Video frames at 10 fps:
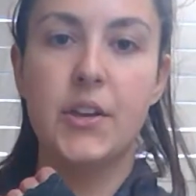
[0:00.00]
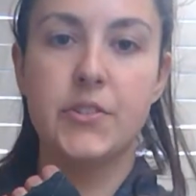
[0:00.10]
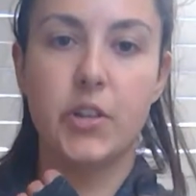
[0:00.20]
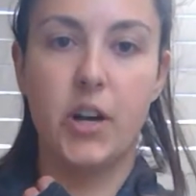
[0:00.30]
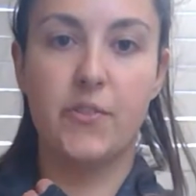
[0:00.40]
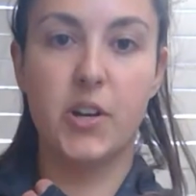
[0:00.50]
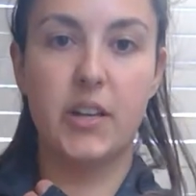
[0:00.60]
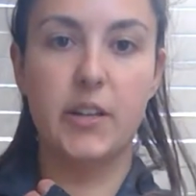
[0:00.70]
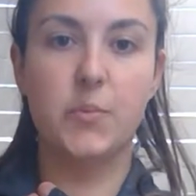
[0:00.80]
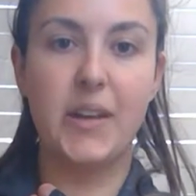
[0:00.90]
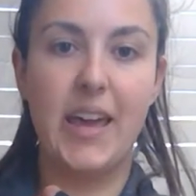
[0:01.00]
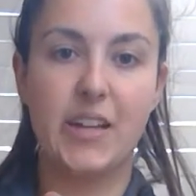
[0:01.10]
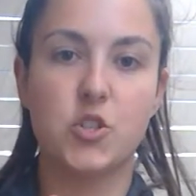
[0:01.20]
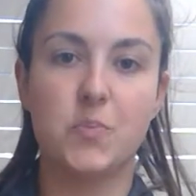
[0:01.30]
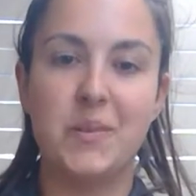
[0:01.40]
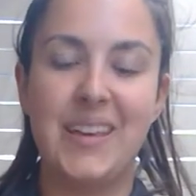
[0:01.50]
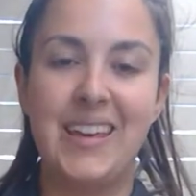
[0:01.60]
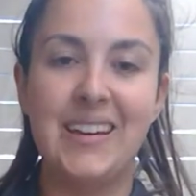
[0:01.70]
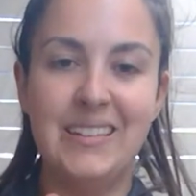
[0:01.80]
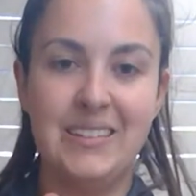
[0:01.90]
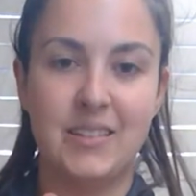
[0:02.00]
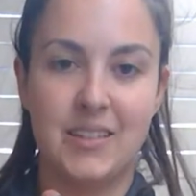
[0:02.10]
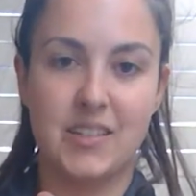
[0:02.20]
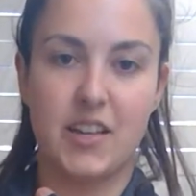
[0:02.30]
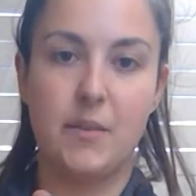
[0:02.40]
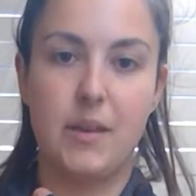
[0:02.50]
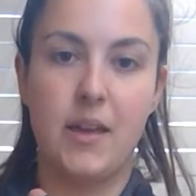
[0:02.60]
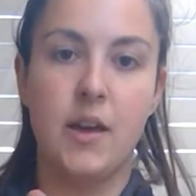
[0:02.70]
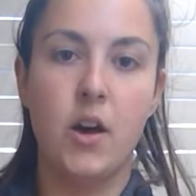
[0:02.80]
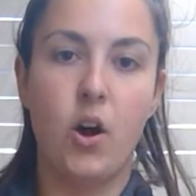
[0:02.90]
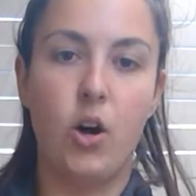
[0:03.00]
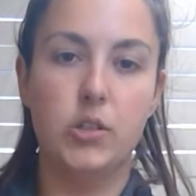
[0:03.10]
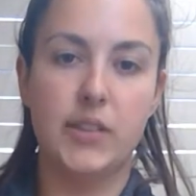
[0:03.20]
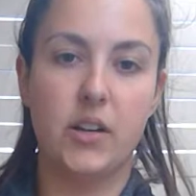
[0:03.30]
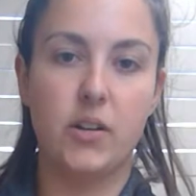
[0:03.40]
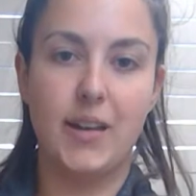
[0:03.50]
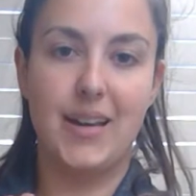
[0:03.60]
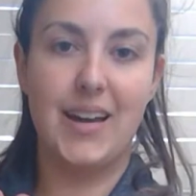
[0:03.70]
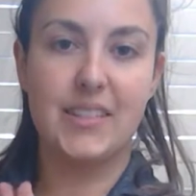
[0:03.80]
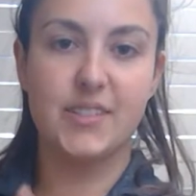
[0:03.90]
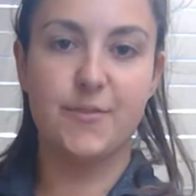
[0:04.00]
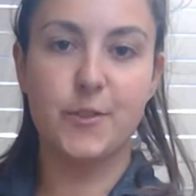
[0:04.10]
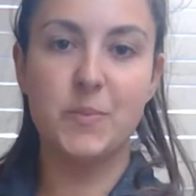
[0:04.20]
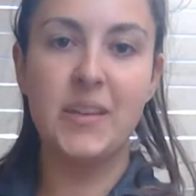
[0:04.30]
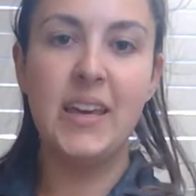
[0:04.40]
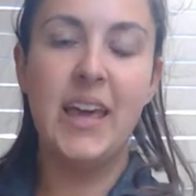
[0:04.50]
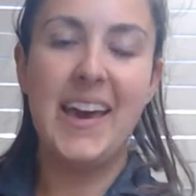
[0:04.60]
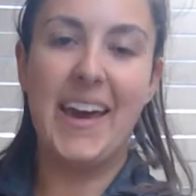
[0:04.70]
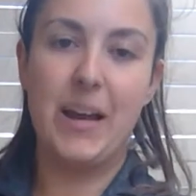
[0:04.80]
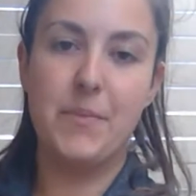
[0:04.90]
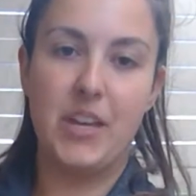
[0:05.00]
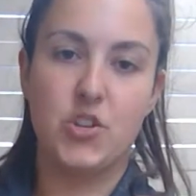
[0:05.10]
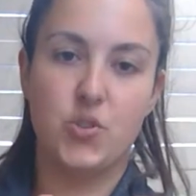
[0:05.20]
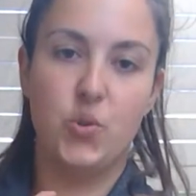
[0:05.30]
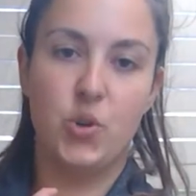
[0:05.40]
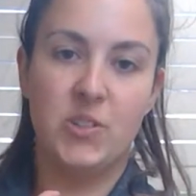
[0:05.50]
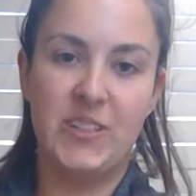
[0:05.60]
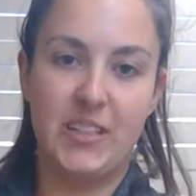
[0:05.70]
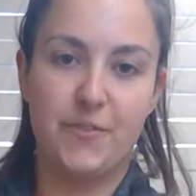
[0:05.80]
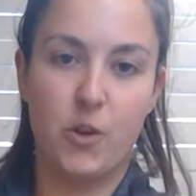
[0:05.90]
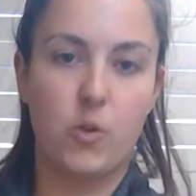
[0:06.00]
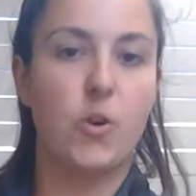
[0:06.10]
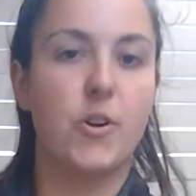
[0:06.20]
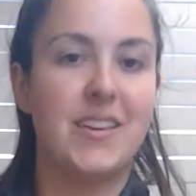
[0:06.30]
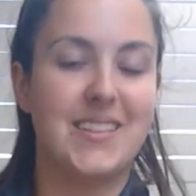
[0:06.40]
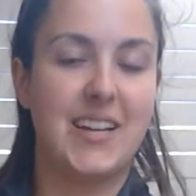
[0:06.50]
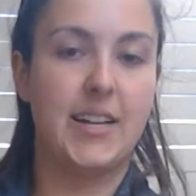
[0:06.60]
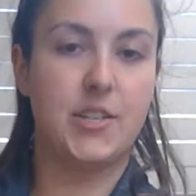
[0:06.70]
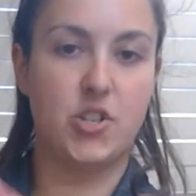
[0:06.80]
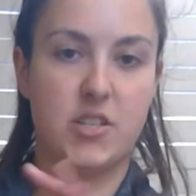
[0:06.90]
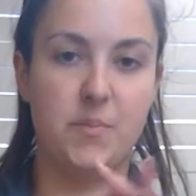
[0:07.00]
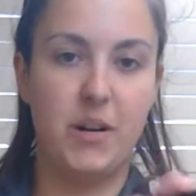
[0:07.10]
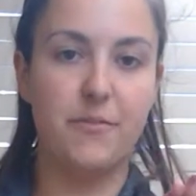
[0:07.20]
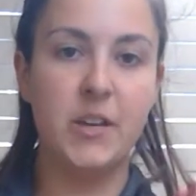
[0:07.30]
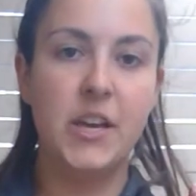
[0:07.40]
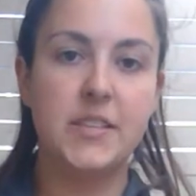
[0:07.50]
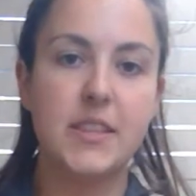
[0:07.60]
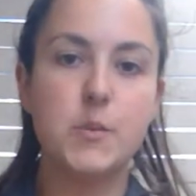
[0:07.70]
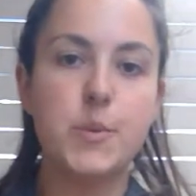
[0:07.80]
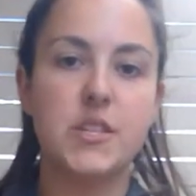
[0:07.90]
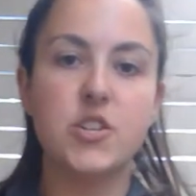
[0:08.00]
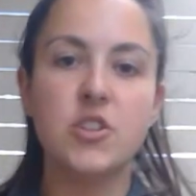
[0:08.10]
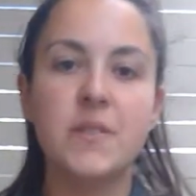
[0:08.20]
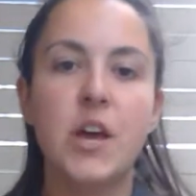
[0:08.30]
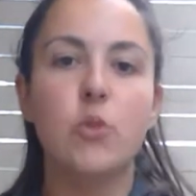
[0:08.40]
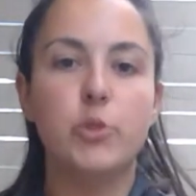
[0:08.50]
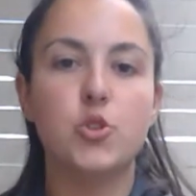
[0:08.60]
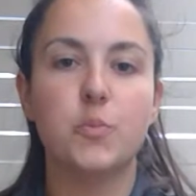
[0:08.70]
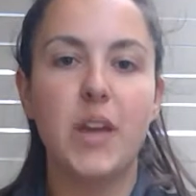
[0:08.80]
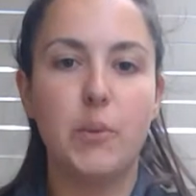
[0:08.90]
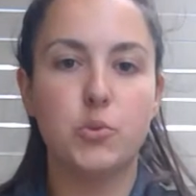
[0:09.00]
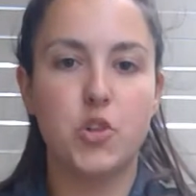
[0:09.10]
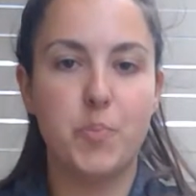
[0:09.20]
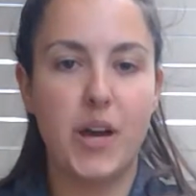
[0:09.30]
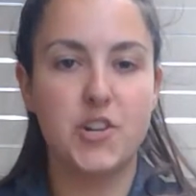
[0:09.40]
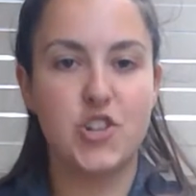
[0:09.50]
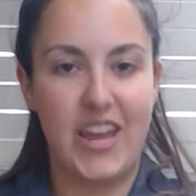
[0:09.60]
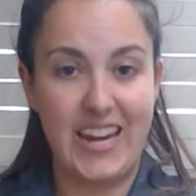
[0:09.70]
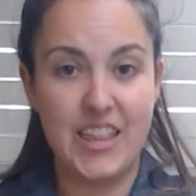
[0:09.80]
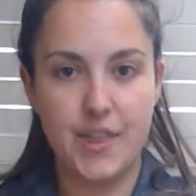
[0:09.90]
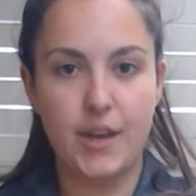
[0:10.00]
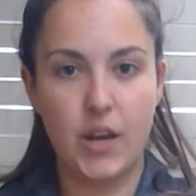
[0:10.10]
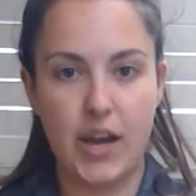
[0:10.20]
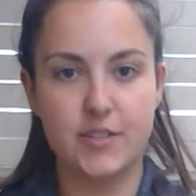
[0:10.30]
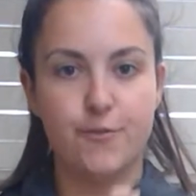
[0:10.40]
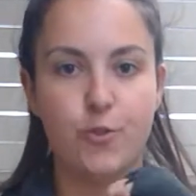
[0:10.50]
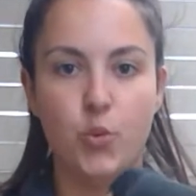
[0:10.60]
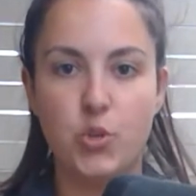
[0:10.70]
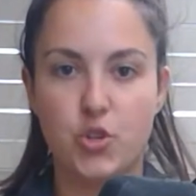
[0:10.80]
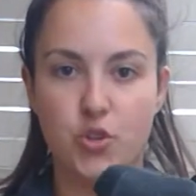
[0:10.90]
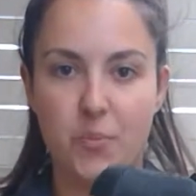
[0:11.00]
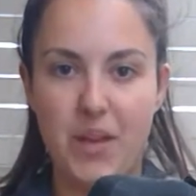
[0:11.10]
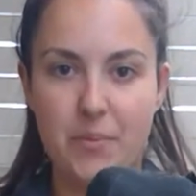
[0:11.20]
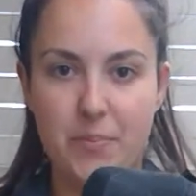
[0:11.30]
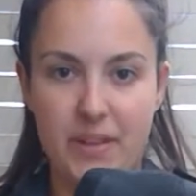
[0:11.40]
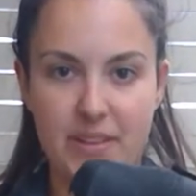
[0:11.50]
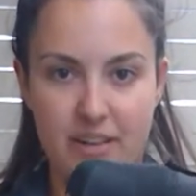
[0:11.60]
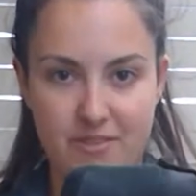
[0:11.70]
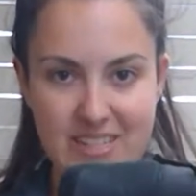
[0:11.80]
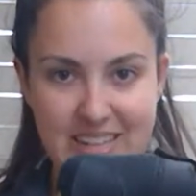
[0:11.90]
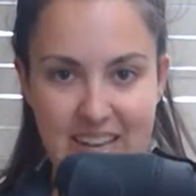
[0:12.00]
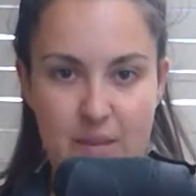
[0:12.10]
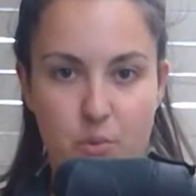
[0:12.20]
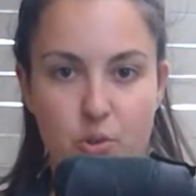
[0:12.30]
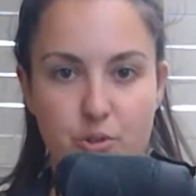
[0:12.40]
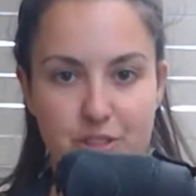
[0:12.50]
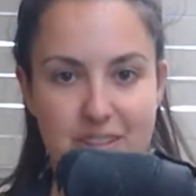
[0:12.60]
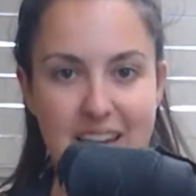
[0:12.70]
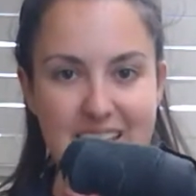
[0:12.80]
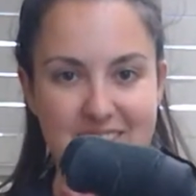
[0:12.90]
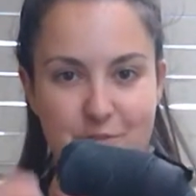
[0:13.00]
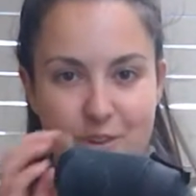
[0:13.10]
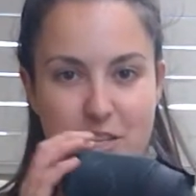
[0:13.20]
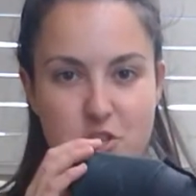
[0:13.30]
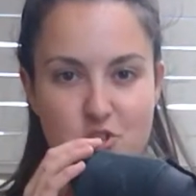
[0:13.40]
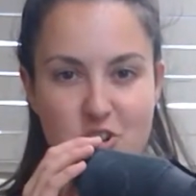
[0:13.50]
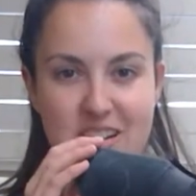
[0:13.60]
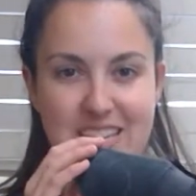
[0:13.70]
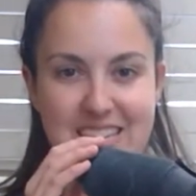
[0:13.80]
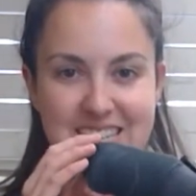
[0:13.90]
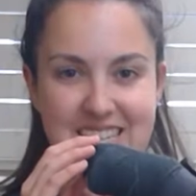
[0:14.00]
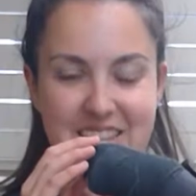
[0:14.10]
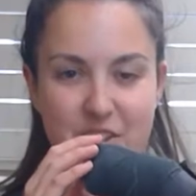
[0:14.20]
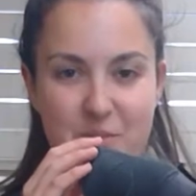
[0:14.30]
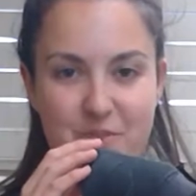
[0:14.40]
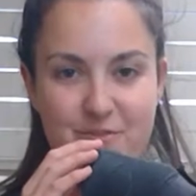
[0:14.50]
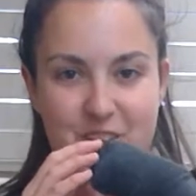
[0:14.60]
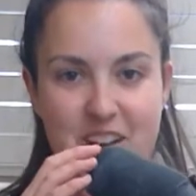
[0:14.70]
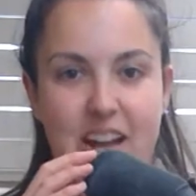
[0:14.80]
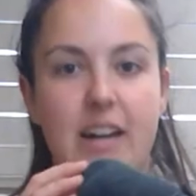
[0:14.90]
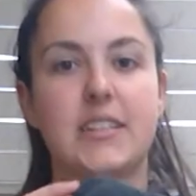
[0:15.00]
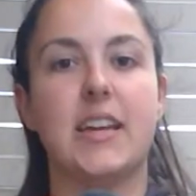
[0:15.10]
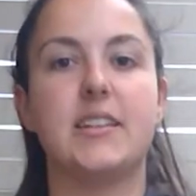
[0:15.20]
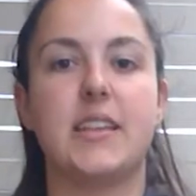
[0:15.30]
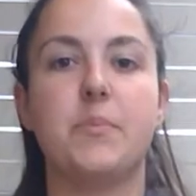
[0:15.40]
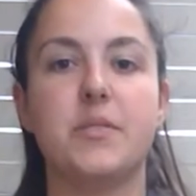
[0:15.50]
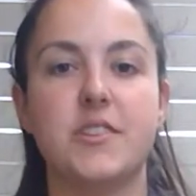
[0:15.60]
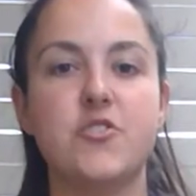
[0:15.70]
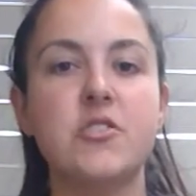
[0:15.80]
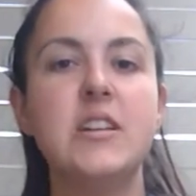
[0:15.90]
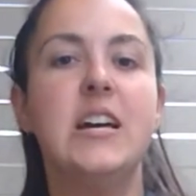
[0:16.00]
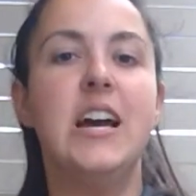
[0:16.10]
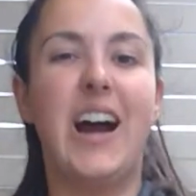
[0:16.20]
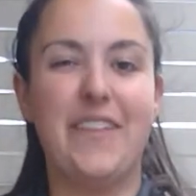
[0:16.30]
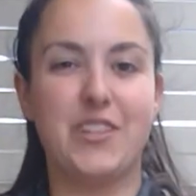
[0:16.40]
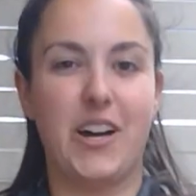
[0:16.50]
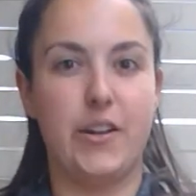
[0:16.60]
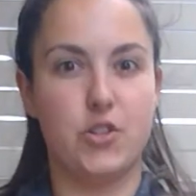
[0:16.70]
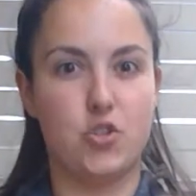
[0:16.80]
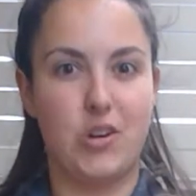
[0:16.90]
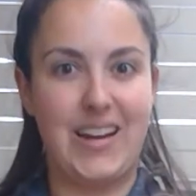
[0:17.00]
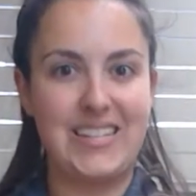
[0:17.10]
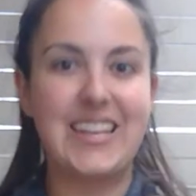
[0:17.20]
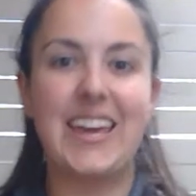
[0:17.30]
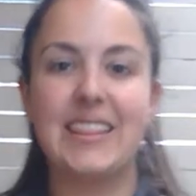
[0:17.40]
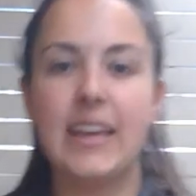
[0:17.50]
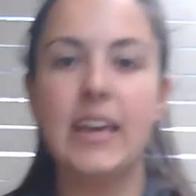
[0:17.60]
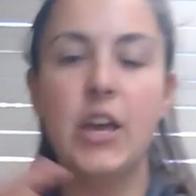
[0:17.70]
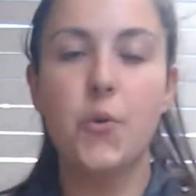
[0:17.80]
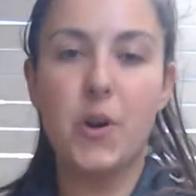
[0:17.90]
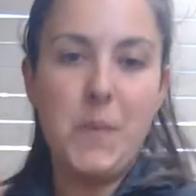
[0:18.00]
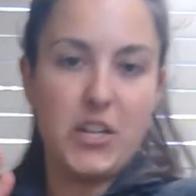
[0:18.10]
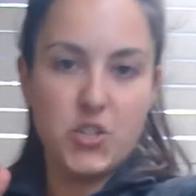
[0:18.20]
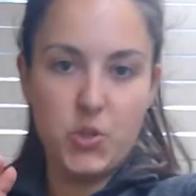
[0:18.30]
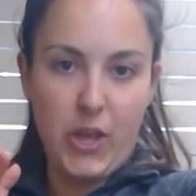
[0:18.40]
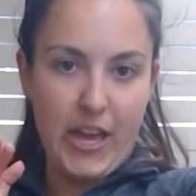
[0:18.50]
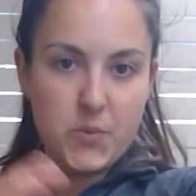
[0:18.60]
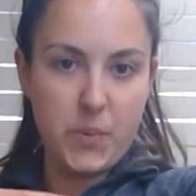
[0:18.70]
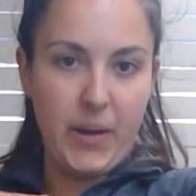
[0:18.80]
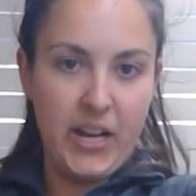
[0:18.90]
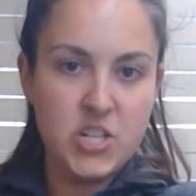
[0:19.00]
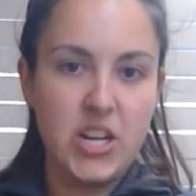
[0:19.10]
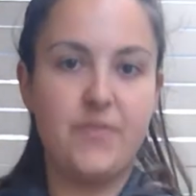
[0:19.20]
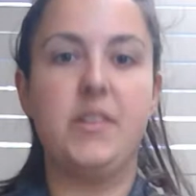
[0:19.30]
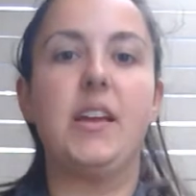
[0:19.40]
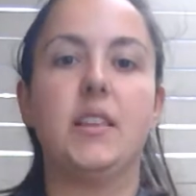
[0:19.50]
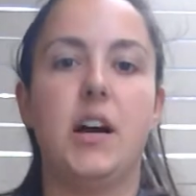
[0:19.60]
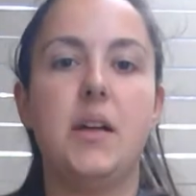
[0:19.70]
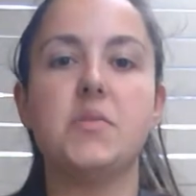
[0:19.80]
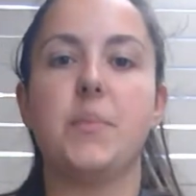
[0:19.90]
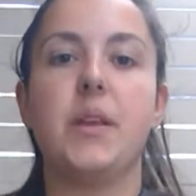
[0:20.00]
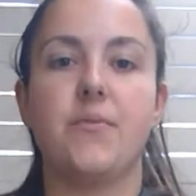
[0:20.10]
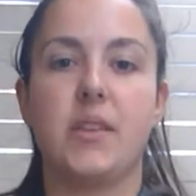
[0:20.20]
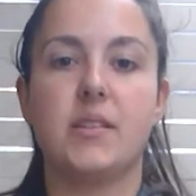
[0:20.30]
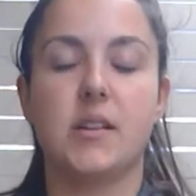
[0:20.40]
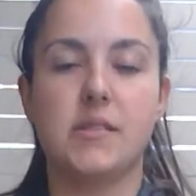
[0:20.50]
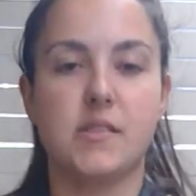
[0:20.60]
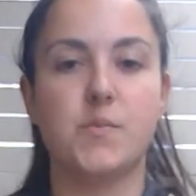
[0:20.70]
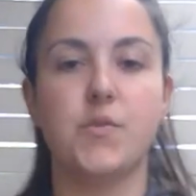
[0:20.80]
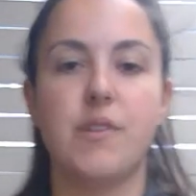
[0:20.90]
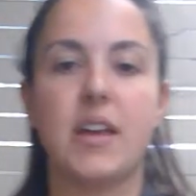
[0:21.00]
So I've got a little bit of extra bit here that's going to be holding on nice and firmly, and I make sure that the Velcro is attached just above. So in this position, we should be able to punch anything nice and firm. We should not be able to bend our wrist any more than that. So if I try, it's going to be very hard to get to that position. I have to kind of strain to get there. I want to make sure that as we punch, everything lines up and everything's nice and smooth.